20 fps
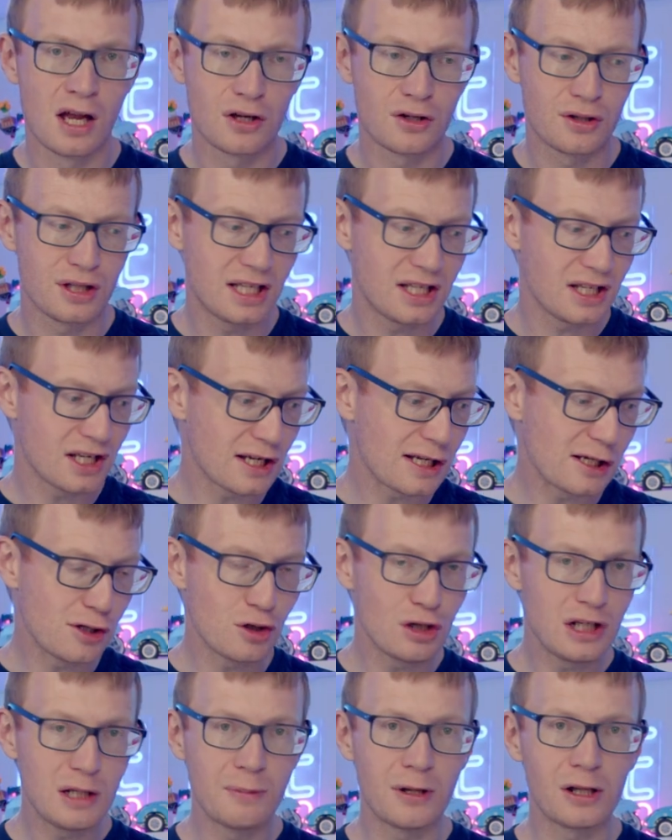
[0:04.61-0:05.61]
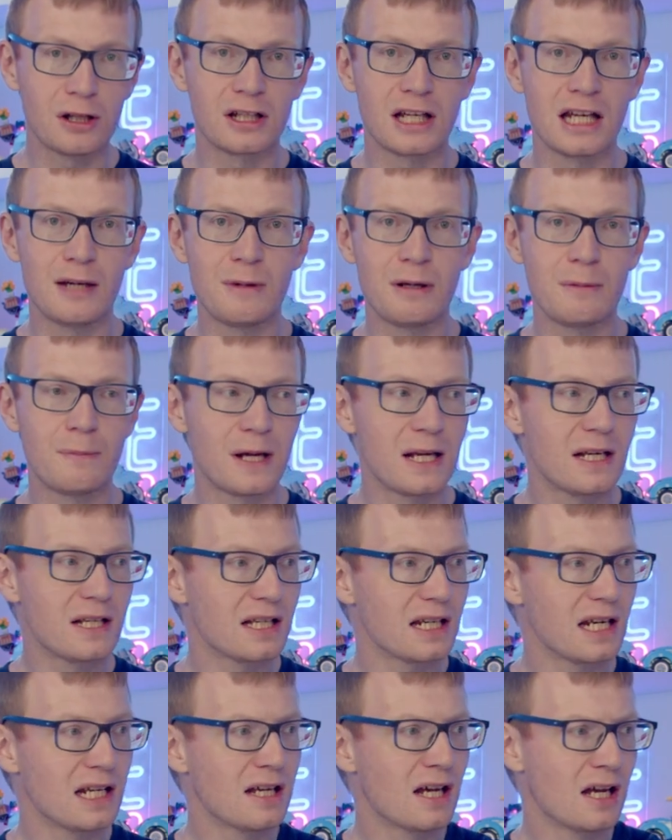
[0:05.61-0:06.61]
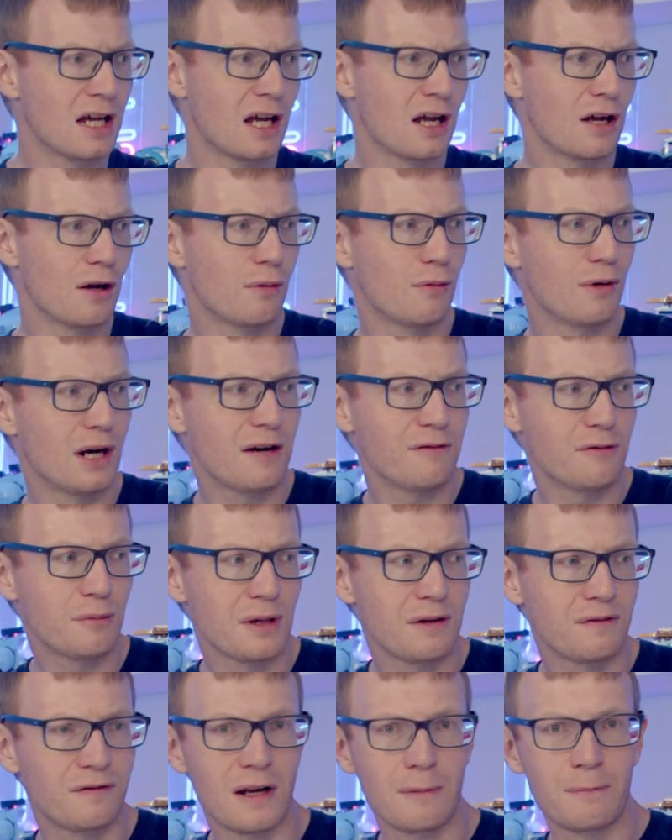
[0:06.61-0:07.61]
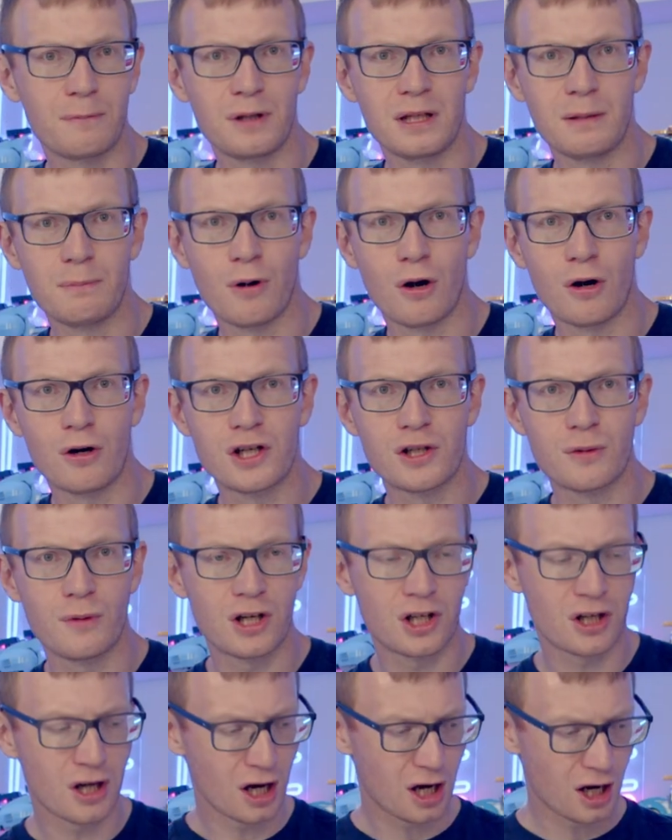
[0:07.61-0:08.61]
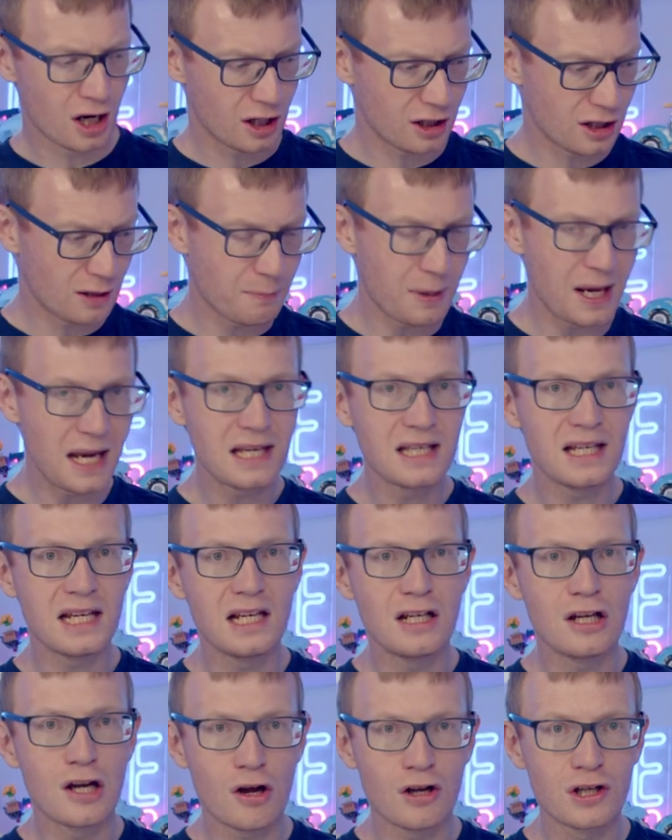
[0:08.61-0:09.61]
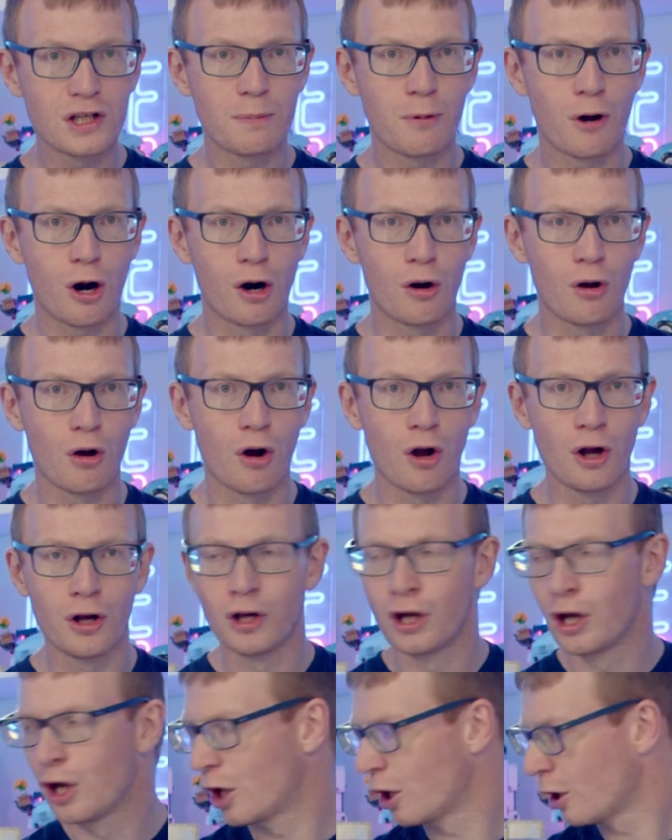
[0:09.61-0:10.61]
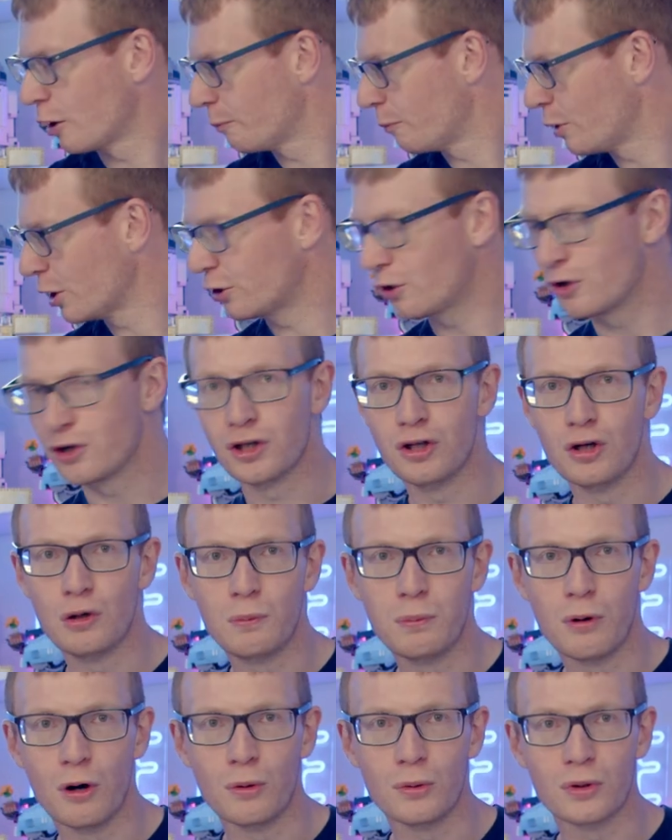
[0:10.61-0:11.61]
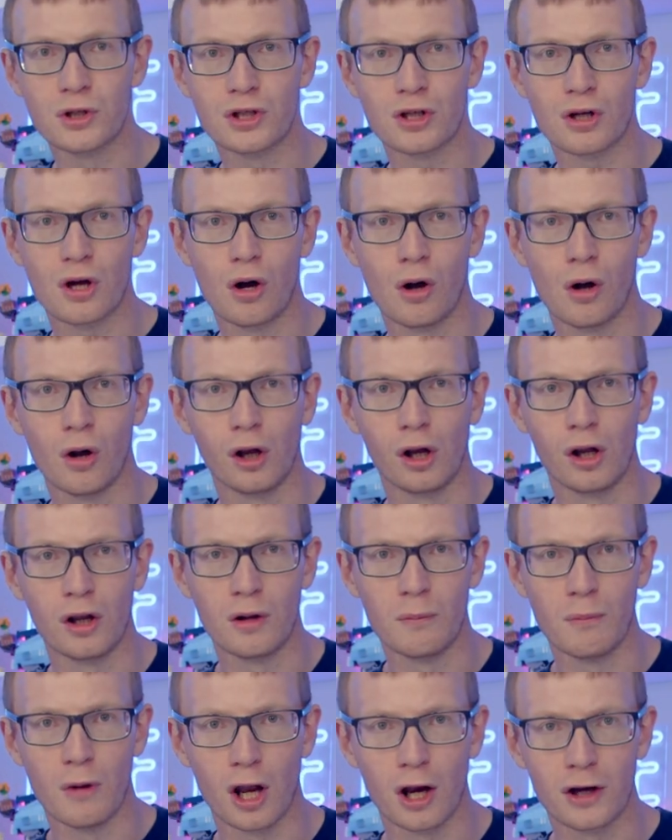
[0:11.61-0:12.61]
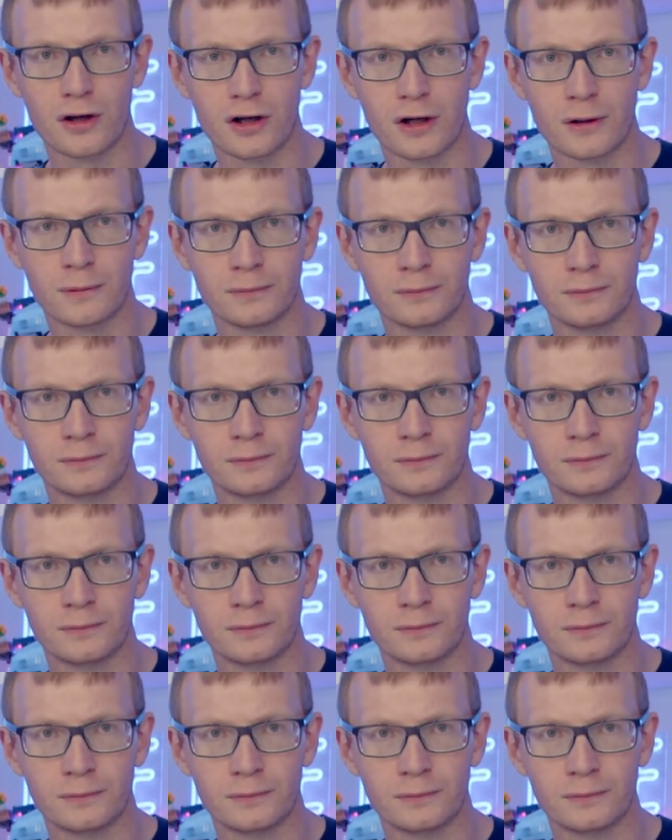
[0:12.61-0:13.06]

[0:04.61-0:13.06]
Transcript: So this is a newly built gaming P C. Whenever we flip the power switch, the P C does power on, but there's no post on the monitor.